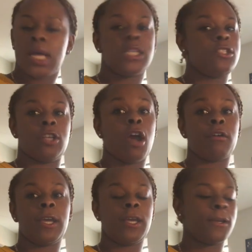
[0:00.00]

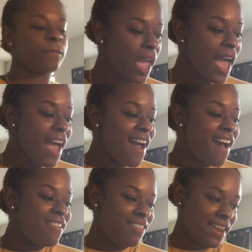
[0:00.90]
Sorry.
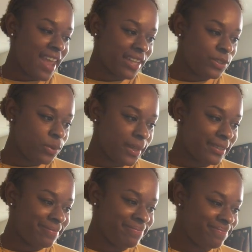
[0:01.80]
The next one.